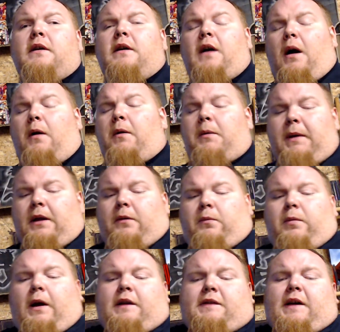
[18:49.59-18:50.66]
I want to be on the
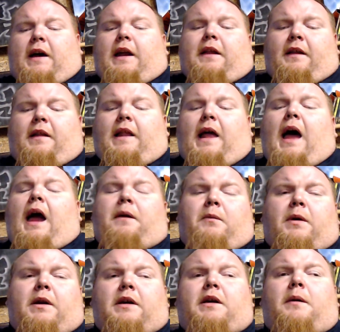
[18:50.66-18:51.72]
right side of the line when
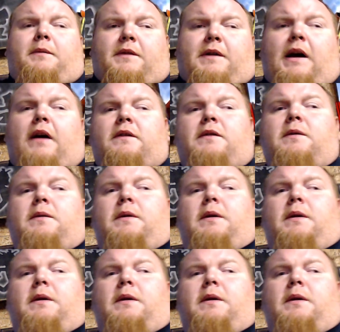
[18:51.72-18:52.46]
it comes down to it.